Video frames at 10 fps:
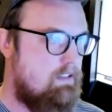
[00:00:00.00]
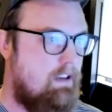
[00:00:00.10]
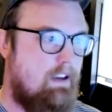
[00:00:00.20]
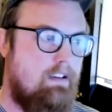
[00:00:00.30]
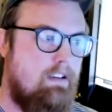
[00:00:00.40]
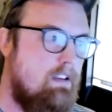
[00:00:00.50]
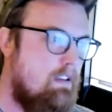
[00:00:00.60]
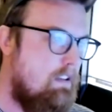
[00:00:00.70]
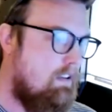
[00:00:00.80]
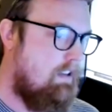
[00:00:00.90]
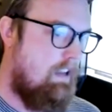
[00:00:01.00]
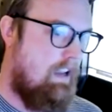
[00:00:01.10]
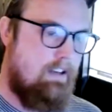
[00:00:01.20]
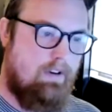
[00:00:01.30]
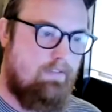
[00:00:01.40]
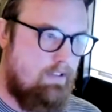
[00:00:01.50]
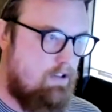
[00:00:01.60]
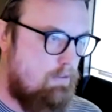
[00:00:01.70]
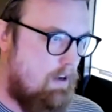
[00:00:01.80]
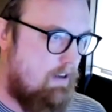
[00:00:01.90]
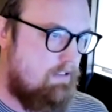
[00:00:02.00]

It's like, get any drink for $2.